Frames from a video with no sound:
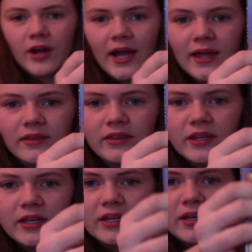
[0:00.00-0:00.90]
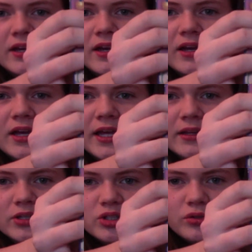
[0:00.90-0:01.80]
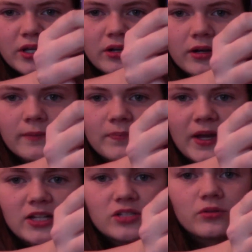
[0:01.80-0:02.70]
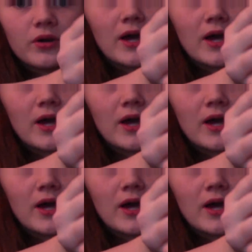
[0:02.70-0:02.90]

and the illustrator. I just don't know how